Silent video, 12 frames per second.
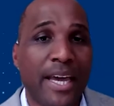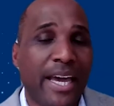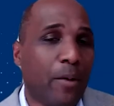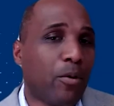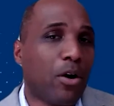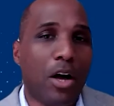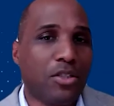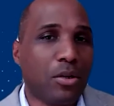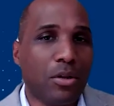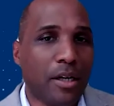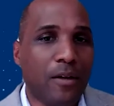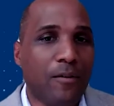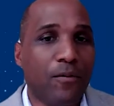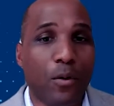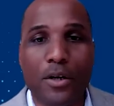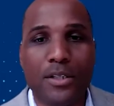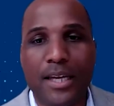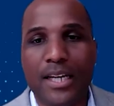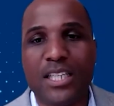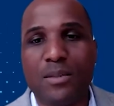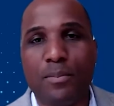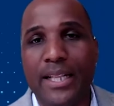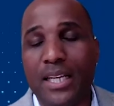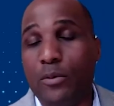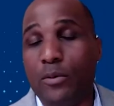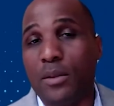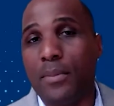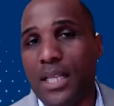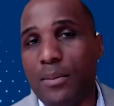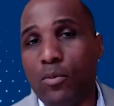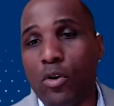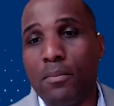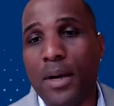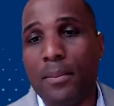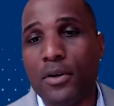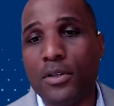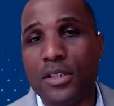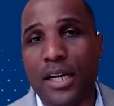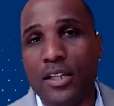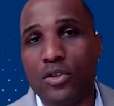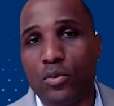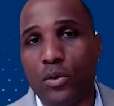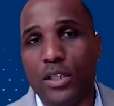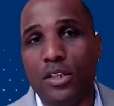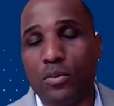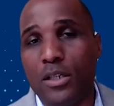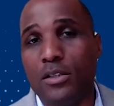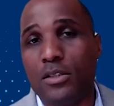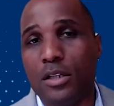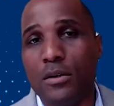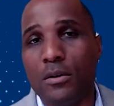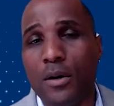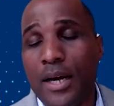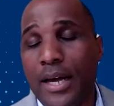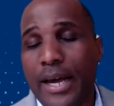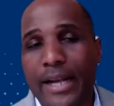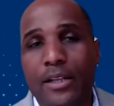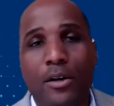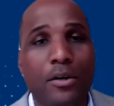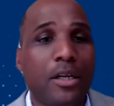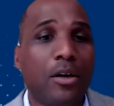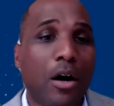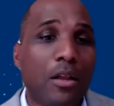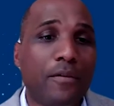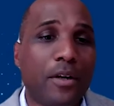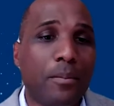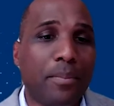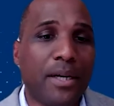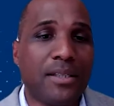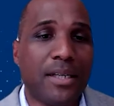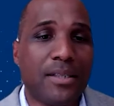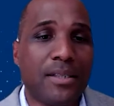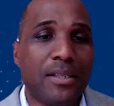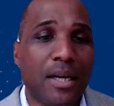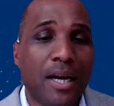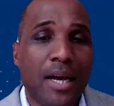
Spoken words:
And we're also looking forward to expanding with many more members in 2022 and earning all of your business.